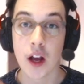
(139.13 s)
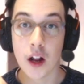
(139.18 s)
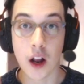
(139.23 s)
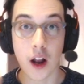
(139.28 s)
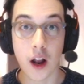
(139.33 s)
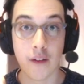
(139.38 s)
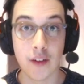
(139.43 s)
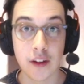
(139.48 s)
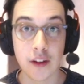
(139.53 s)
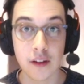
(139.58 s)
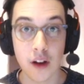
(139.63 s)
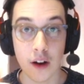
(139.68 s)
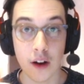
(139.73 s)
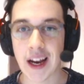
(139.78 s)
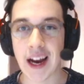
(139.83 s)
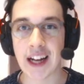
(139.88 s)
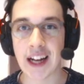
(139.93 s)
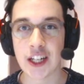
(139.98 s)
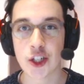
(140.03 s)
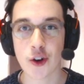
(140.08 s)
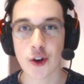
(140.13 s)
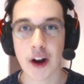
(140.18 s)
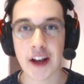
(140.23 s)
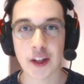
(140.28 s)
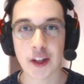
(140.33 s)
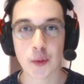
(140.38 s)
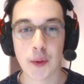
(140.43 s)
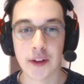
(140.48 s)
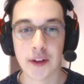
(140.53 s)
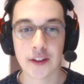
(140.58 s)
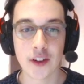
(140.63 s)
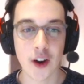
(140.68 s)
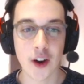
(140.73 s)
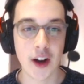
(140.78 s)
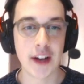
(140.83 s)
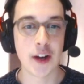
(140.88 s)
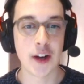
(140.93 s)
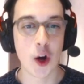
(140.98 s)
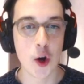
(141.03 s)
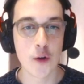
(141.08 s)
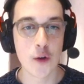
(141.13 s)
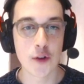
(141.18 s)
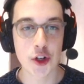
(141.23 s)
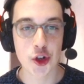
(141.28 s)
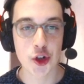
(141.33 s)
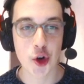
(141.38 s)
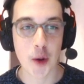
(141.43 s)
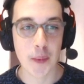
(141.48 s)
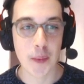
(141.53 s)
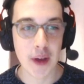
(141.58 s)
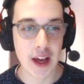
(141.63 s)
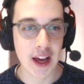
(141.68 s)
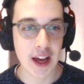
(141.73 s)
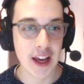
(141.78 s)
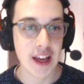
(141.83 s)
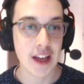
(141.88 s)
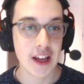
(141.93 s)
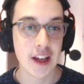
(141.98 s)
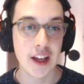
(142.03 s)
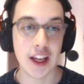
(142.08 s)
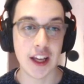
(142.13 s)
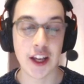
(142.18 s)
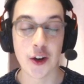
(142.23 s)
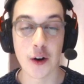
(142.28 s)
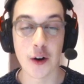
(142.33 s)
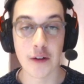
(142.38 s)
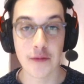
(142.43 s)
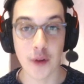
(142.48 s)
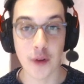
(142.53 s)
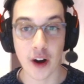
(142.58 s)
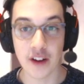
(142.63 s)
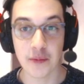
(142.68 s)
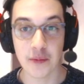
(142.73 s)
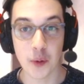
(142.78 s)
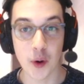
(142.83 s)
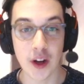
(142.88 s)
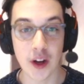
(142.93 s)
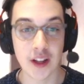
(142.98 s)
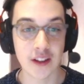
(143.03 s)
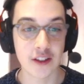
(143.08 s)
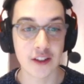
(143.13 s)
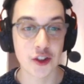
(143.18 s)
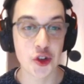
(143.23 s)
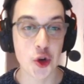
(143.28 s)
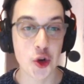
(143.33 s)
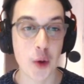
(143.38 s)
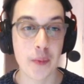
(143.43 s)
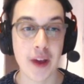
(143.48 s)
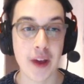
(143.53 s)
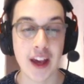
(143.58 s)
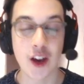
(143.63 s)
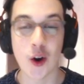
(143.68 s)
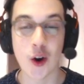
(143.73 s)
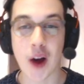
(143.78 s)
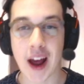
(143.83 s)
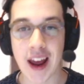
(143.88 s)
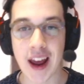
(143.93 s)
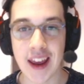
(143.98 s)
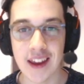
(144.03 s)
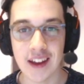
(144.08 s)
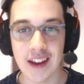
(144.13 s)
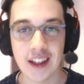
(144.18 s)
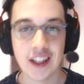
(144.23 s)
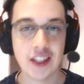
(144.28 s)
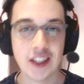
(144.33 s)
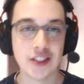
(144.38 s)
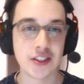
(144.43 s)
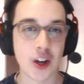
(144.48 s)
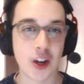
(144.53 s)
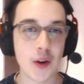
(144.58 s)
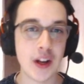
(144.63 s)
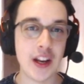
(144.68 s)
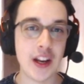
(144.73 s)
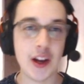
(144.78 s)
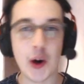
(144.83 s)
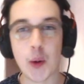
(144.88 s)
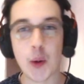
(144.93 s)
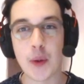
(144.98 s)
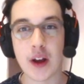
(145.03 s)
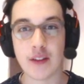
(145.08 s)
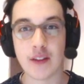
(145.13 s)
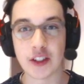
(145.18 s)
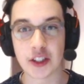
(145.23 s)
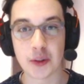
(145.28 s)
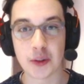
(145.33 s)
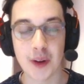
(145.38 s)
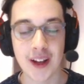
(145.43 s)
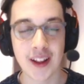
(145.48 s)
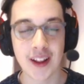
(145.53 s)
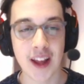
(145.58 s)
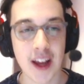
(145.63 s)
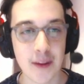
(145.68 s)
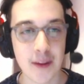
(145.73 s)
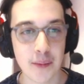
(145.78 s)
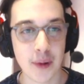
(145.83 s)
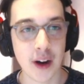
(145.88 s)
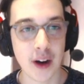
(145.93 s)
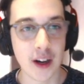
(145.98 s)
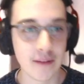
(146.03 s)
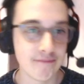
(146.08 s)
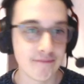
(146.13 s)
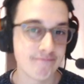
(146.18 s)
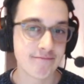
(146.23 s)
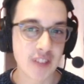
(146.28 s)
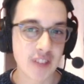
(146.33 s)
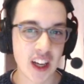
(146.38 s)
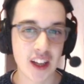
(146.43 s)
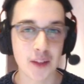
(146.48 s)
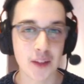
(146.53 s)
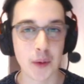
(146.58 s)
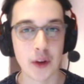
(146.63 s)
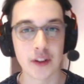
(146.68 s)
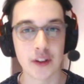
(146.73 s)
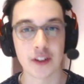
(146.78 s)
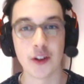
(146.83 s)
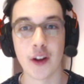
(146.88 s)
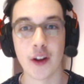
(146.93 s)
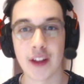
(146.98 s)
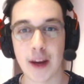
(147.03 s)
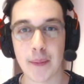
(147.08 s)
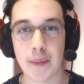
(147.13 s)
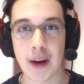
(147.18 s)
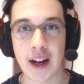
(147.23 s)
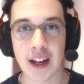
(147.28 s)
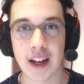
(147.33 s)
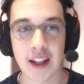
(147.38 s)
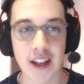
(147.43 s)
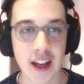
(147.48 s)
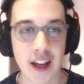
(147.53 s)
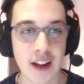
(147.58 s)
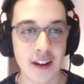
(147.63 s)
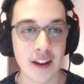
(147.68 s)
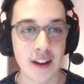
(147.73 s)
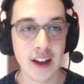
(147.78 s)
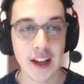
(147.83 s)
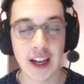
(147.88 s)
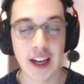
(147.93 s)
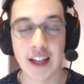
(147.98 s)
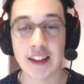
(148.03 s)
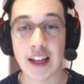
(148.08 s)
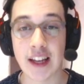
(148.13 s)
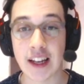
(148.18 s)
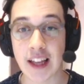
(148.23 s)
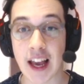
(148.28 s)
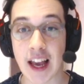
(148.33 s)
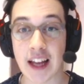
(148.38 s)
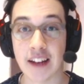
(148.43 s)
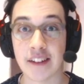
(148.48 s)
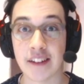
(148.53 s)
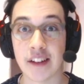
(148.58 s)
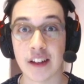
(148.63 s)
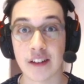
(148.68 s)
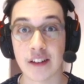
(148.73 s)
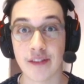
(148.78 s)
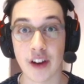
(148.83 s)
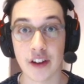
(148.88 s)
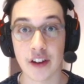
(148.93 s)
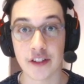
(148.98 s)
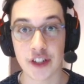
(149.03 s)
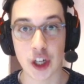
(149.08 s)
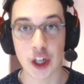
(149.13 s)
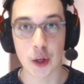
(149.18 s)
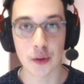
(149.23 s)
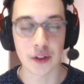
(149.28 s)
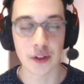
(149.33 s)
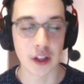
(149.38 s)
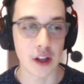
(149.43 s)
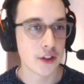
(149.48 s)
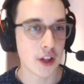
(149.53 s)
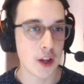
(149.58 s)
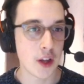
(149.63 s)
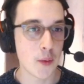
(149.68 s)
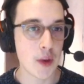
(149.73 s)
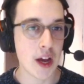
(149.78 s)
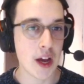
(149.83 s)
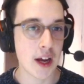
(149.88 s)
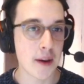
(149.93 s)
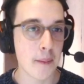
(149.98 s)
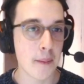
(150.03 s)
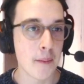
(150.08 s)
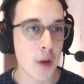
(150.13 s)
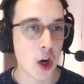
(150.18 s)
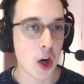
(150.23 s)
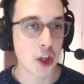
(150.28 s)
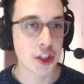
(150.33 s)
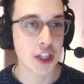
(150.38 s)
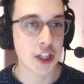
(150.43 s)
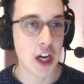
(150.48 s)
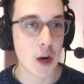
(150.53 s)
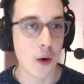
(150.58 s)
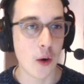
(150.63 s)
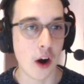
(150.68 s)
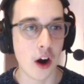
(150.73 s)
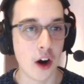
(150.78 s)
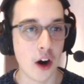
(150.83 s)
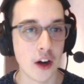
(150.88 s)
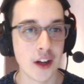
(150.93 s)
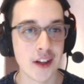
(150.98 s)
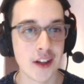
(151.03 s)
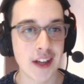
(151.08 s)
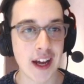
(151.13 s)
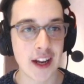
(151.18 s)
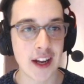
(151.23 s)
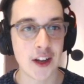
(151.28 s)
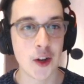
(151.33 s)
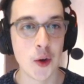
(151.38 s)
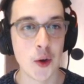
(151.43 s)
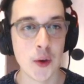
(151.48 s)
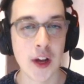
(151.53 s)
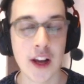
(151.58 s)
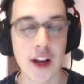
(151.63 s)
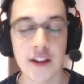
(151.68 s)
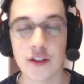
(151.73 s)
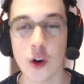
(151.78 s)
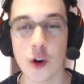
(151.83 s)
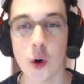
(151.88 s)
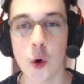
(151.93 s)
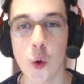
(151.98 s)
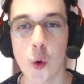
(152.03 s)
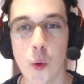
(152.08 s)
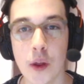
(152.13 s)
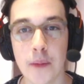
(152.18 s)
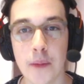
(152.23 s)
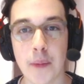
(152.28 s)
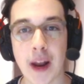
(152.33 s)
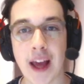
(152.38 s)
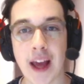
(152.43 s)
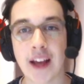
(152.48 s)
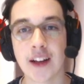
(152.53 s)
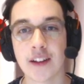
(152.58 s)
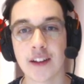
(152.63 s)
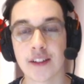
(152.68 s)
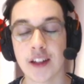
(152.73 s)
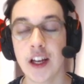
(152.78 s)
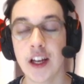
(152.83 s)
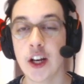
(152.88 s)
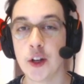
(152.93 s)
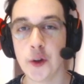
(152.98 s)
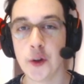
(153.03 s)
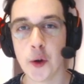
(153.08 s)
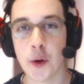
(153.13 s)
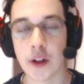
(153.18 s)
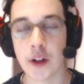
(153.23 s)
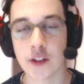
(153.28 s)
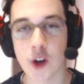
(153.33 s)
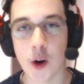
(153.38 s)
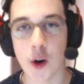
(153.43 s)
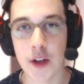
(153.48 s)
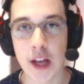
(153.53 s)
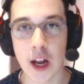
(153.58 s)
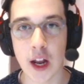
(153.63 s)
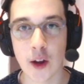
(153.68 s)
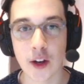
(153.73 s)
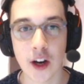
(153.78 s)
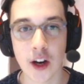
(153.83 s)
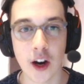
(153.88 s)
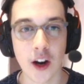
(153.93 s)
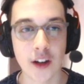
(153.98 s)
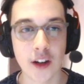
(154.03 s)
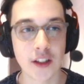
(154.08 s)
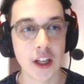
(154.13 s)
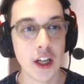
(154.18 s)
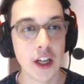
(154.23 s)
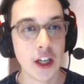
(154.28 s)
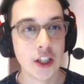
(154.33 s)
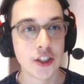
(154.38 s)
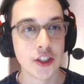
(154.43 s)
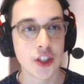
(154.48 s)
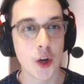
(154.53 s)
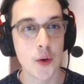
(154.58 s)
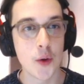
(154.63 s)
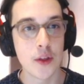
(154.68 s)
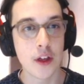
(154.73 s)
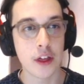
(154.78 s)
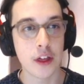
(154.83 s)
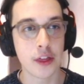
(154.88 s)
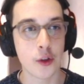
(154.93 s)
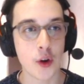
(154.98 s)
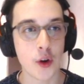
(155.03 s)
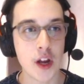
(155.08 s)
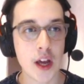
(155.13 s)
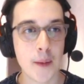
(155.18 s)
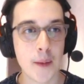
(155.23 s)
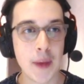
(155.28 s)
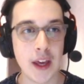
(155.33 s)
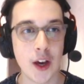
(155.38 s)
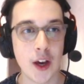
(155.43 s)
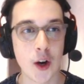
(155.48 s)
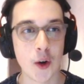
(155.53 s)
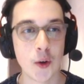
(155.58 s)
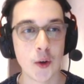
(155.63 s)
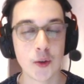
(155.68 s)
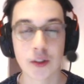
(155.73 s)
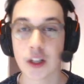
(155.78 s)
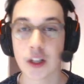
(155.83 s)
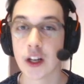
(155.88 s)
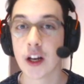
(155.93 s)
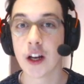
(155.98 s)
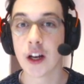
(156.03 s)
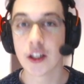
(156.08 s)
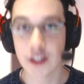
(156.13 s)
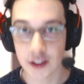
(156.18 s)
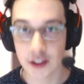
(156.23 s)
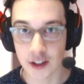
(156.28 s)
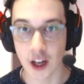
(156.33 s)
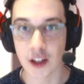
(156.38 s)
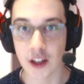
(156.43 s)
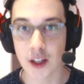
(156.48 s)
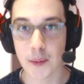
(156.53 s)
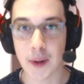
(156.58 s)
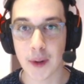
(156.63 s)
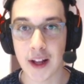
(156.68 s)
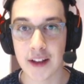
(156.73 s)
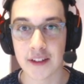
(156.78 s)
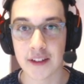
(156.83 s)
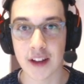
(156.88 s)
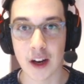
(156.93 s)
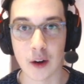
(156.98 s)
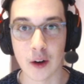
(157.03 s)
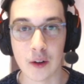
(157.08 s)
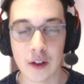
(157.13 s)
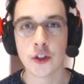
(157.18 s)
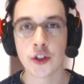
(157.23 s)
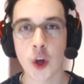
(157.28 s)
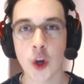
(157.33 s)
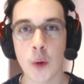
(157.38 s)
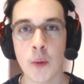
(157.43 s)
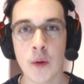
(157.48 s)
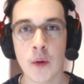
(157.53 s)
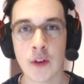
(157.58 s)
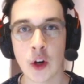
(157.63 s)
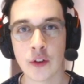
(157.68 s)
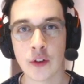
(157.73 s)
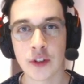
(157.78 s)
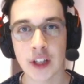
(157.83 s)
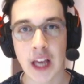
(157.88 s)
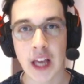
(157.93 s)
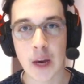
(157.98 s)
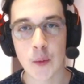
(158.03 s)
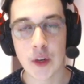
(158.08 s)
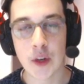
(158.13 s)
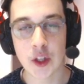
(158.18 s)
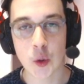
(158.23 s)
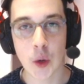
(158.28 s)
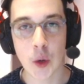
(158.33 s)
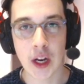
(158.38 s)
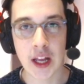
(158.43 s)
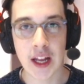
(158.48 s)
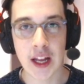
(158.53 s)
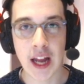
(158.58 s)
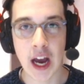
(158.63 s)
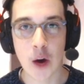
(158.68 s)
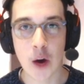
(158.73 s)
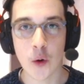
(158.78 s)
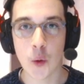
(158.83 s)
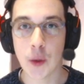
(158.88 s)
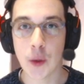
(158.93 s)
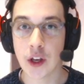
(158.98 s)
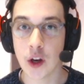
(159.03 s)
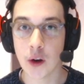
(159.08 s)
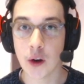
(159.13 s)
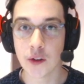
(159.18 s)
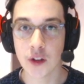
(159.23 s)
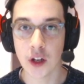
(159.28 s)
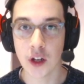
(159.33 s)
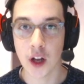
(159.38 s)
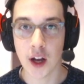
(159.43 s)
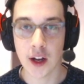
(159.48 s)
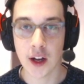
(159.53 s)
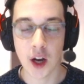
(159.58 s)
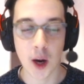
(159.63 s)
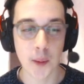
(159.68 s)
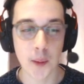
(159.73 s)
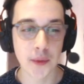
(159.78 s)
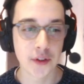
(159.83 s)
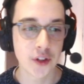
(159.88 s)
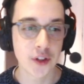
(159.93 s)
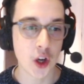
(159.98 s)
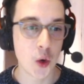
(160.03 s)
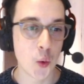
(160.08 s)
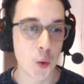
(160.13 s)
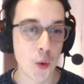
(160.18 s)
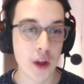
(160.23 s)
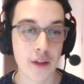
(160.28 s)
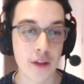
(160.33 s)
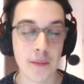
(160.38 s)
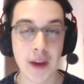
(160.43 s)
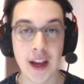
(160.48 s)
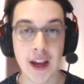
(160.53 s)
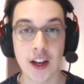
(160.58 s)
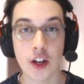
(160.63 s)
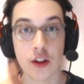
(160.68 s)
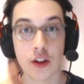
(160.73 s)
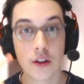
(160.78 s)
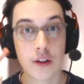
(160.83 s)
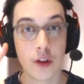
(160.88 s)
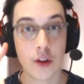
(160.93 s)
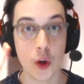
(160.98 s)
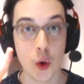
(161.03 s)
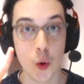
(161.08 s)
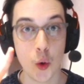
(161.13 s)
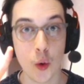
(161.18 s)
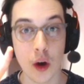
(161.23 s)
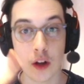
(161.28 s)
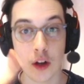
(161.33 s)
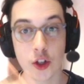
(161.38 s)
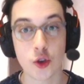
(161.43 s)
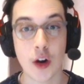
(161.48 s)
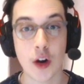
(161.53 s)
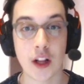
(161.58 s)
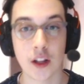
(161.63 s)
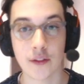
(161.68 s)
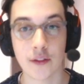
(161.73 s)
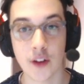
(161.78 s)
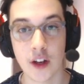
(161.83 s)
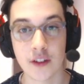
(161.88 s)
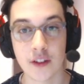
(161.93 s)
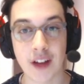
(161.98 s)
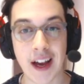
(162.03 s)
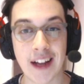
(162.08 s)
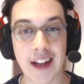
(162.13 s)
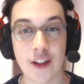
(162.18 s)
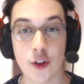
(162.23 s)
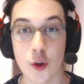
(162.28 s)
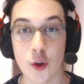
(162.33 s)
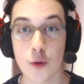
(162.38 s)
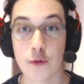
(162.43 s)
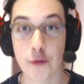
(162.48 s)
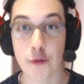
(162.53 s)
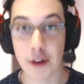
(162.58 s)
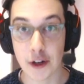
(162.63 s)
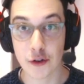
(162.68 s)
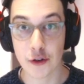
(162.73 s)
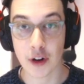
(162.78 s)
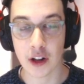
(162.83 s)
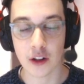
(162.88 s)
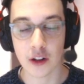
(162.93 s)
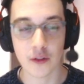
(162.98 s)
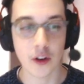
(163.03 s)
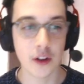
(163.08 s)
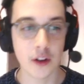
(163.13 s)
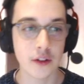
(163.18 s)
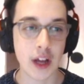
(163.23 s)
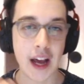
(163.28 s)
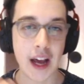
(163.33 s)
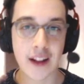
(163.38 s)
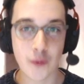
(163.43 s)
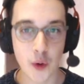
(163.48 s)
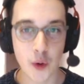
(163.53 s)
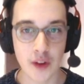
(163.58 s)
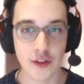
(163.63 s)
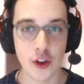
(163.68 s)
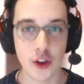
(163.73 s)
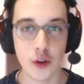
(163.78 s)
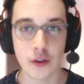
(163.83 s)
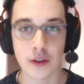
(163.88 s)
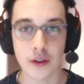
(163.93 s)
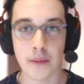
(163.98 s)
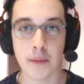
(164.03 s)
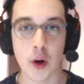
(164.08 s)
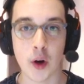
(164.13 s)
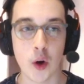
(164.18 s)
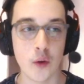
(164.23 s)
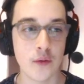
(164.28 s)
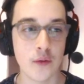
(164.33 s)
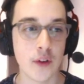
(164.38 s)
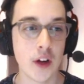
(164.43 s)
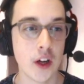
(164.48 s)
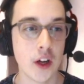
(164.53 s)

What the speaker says: Lovely stuff. Andreas, we started over Trippier. He got 5 points. Trippier got 8. So a little bit of a swing there, but I suppose it's not that bad in the end. He did get an assist versus Chelsea. But then we had Martial, Haaland and Nunes, all with blanks. Nunes got a yellow card. So the 3 amigos stunk the place out. So moving on to game week 20 and how are we going to line up? So we have made 2 transfers. I had 2 free transfers and we've used them both.